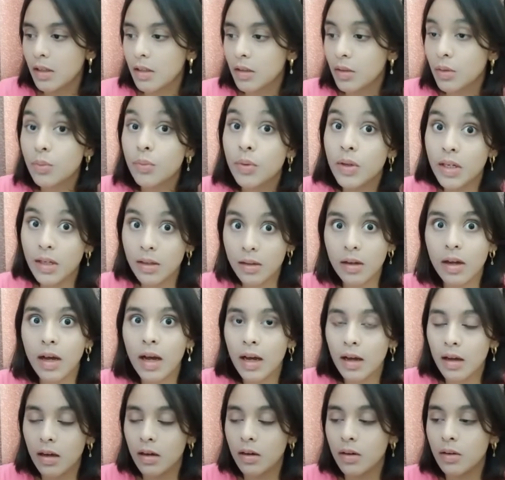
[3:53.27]
to win
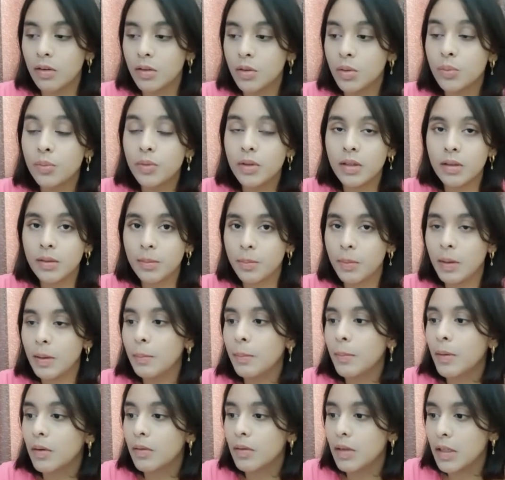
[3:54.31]
up
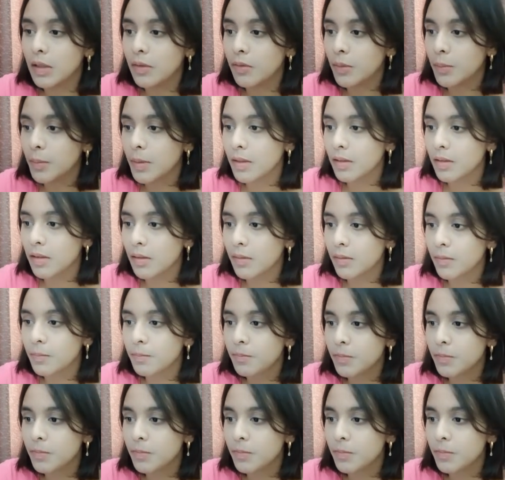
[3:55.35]
inbound lead for myself.